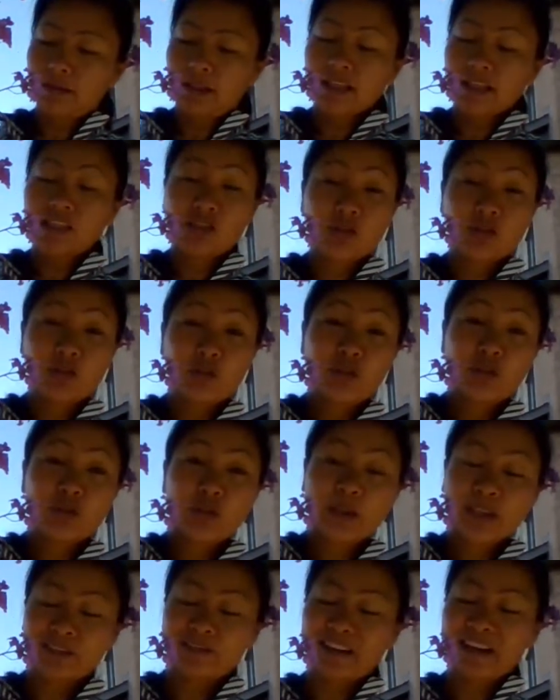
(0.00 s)
That's a cool
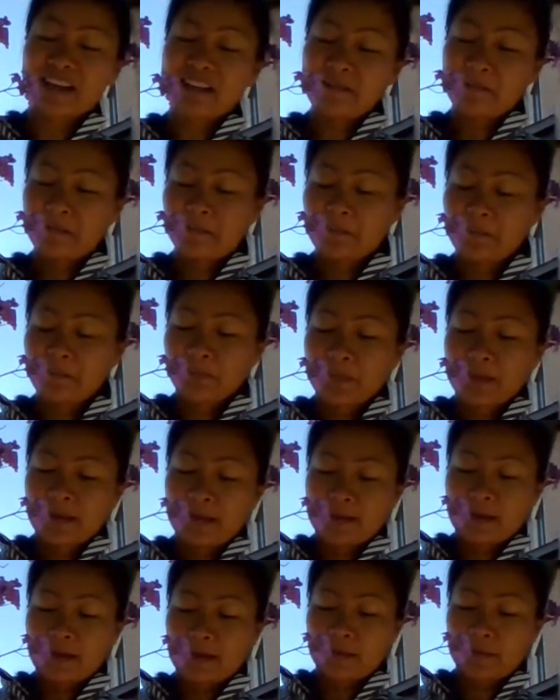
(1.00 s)
trick, right?
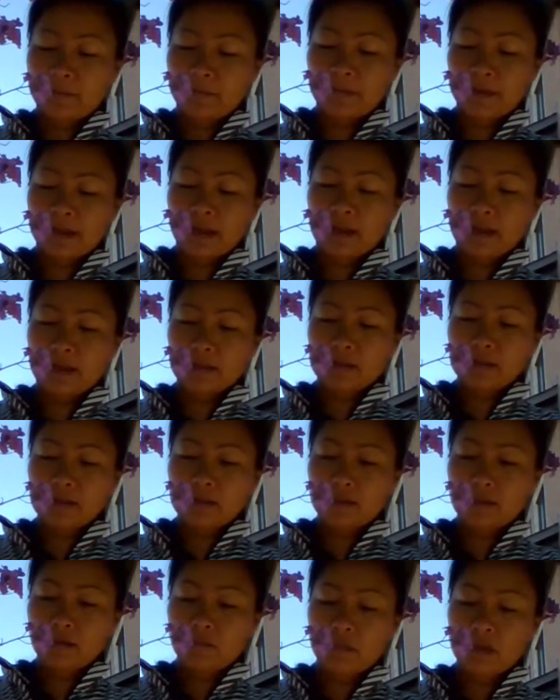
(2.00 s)
And
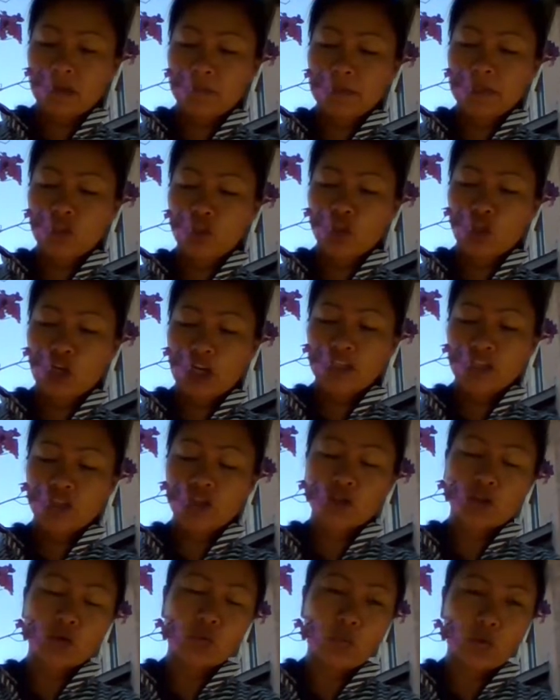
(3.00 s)
maybe change
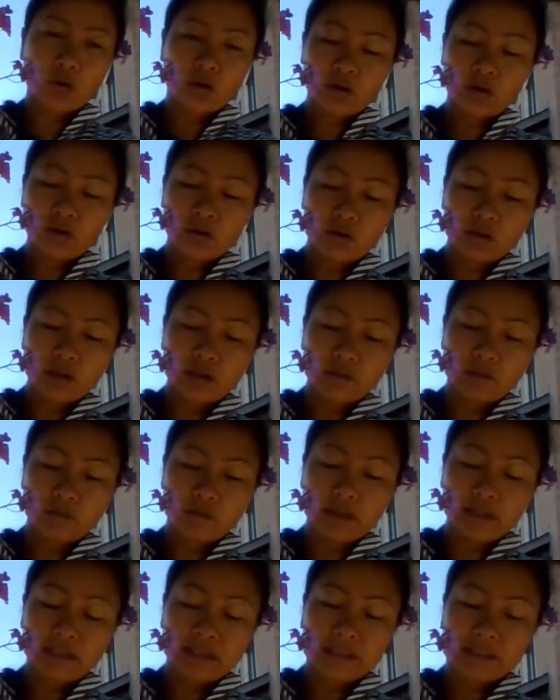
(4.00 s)
the water
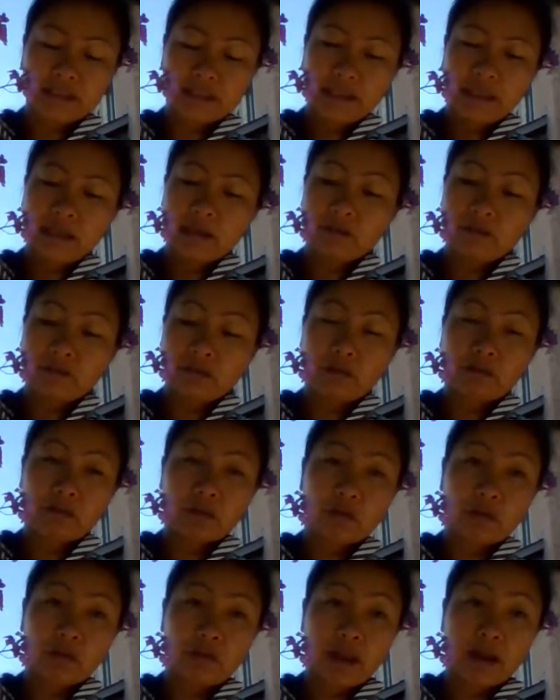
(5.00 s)
if
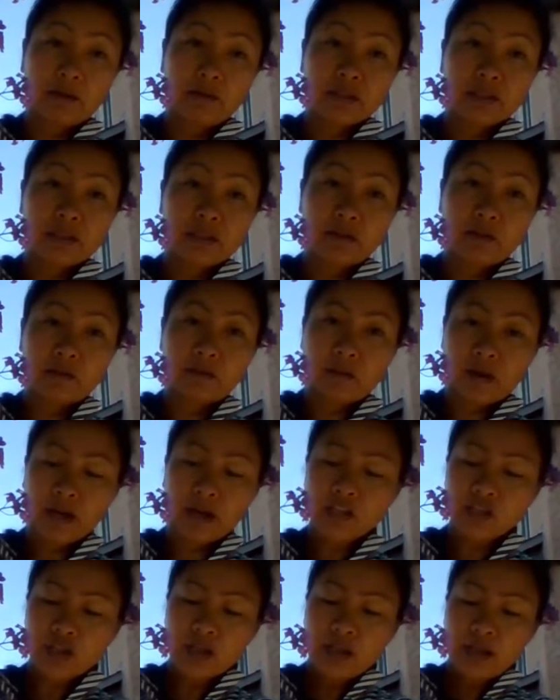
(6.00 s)
your flour is still
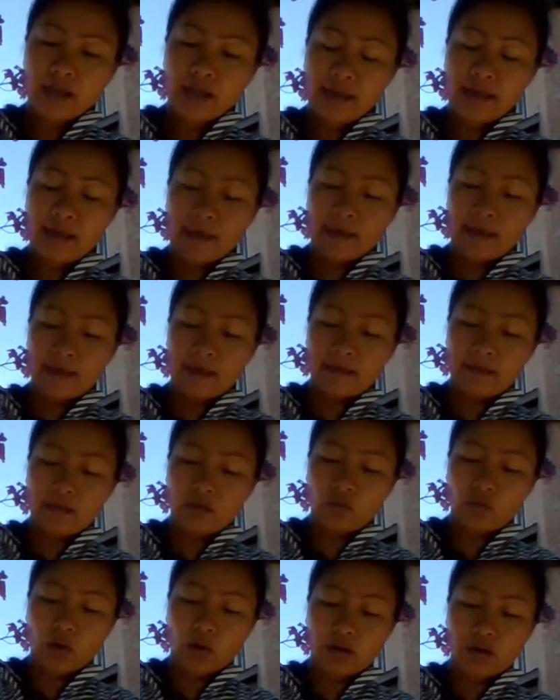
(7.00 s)
fresh and
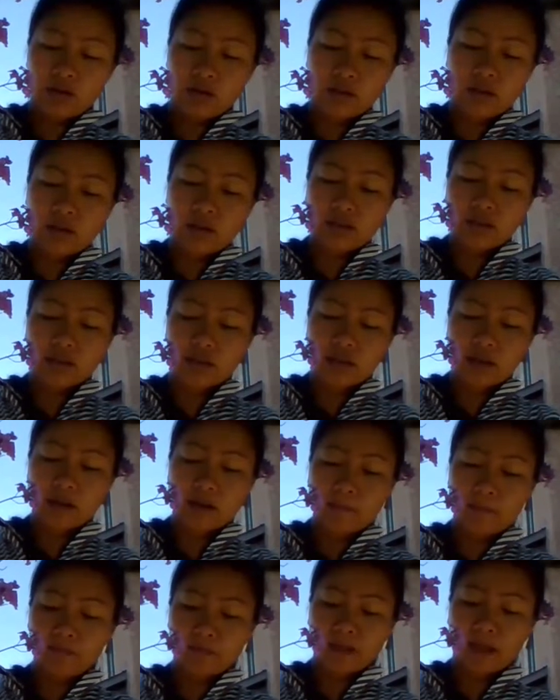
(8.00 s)
the water is
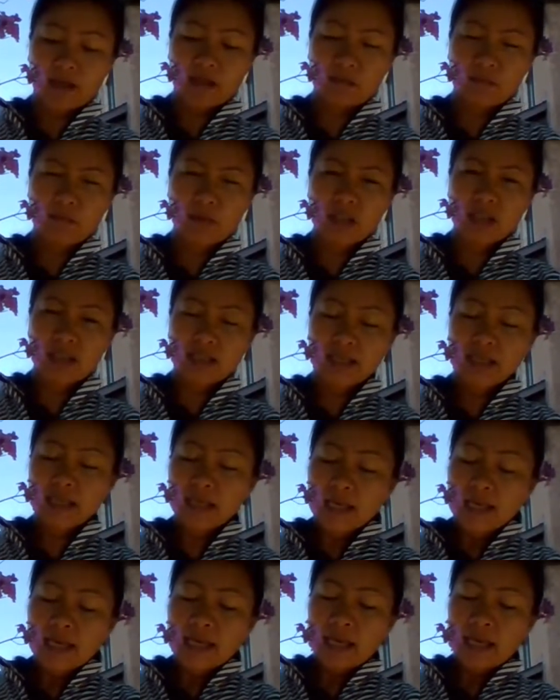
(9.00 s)
kind of muggy.
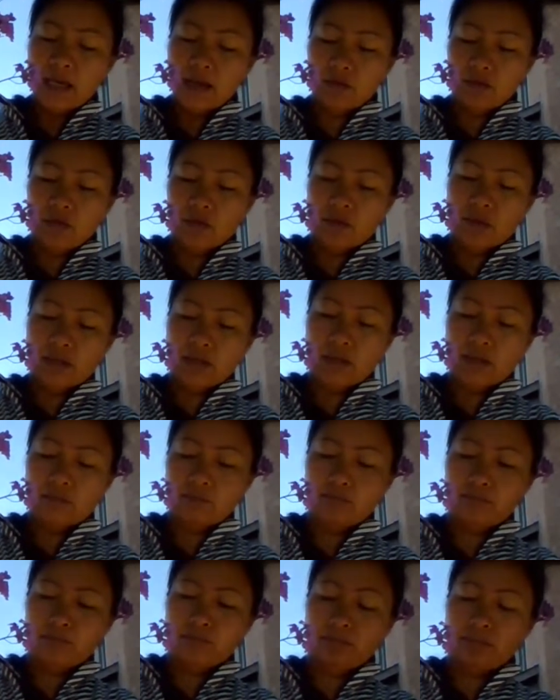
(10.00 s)
You
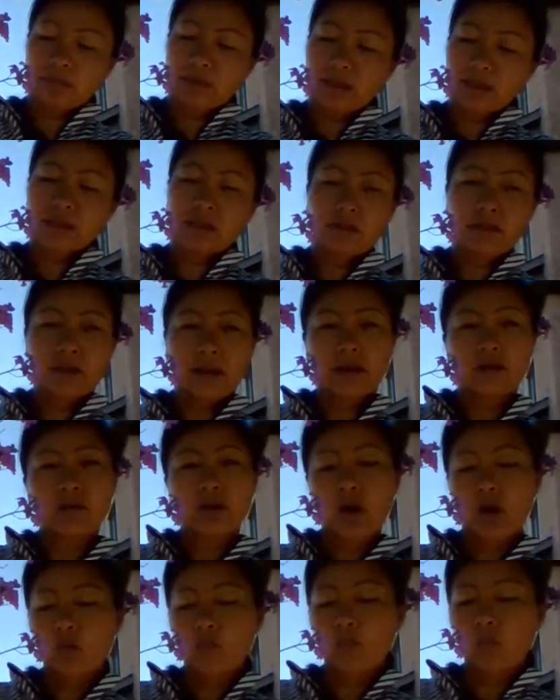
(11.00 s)
can take the
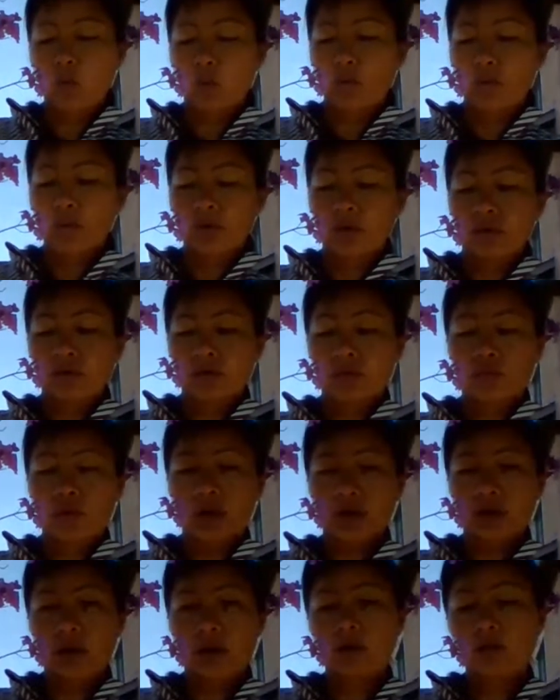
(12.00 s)
flour out, pour the
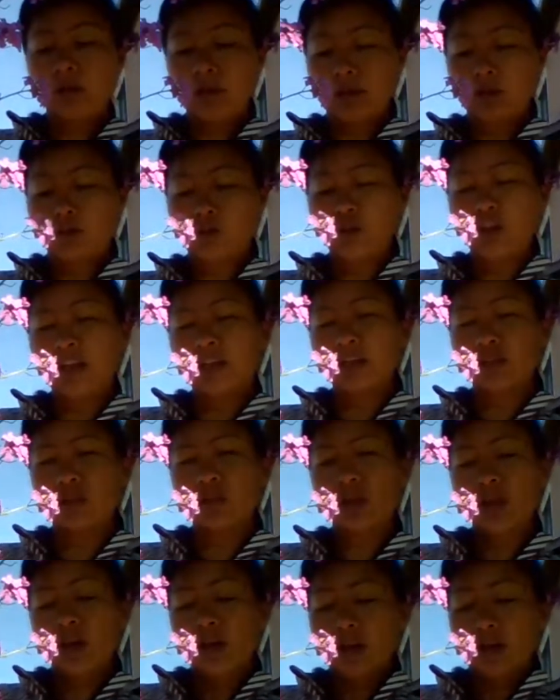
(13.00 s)
water out, and
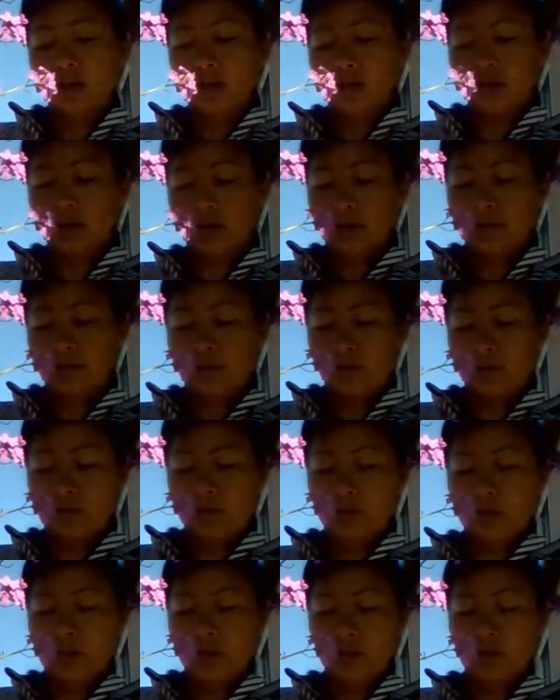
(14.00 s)
change
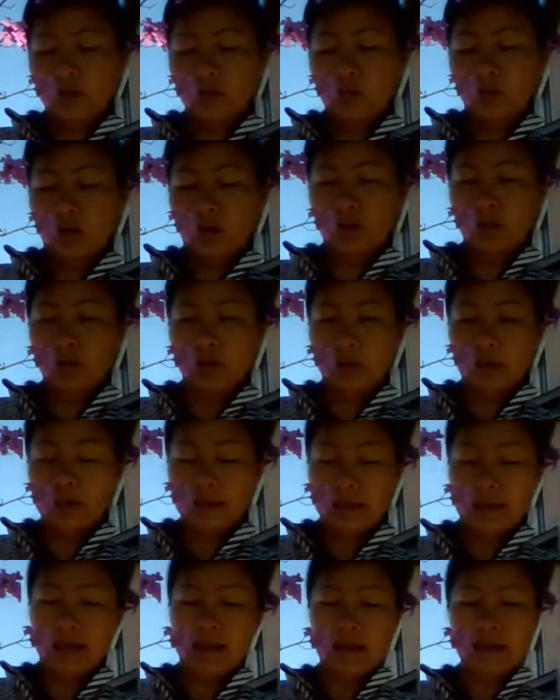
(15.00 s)
the new water
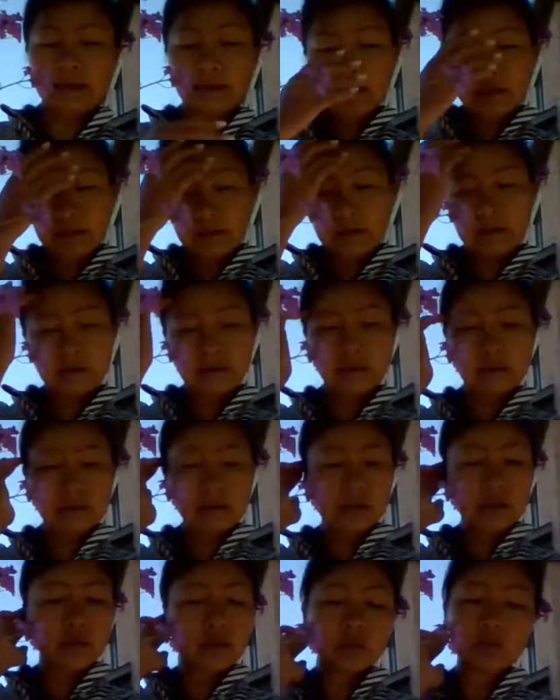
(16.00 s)
and add a
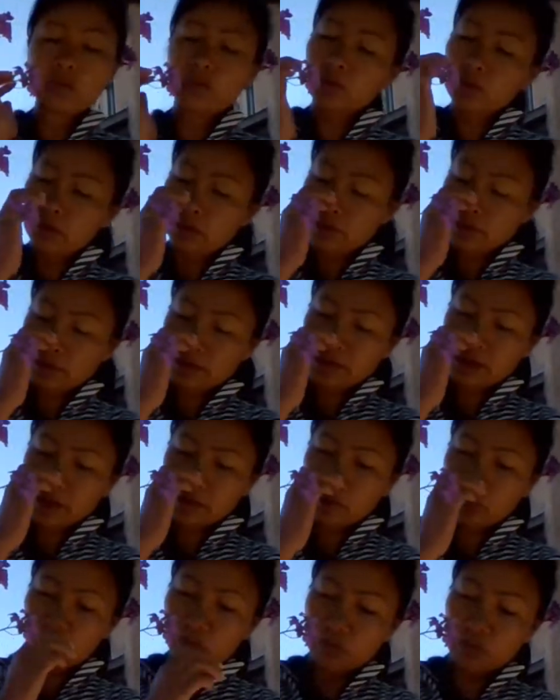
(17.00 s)
new
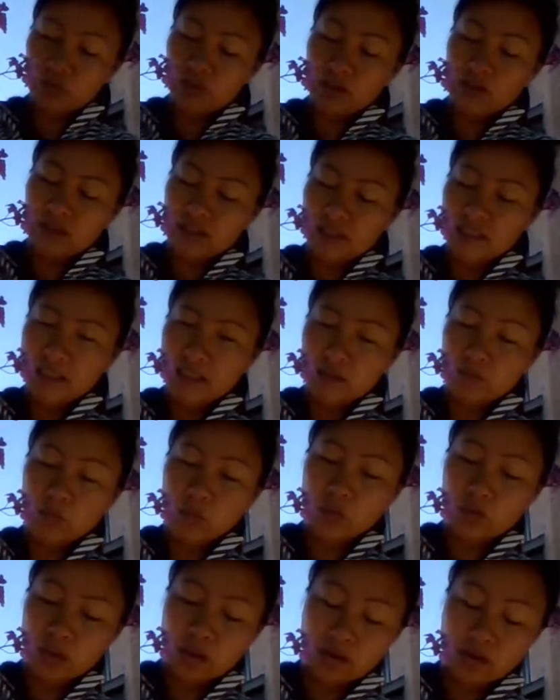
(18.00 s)

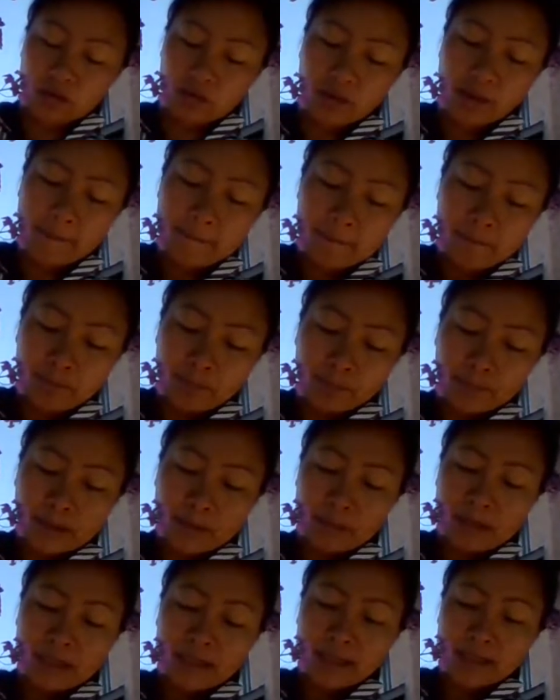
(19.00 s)
teaspoon of
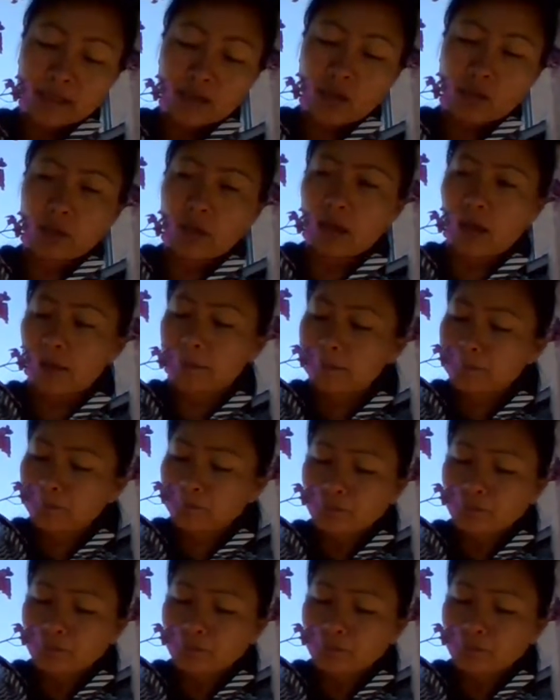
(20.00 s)
baking soda.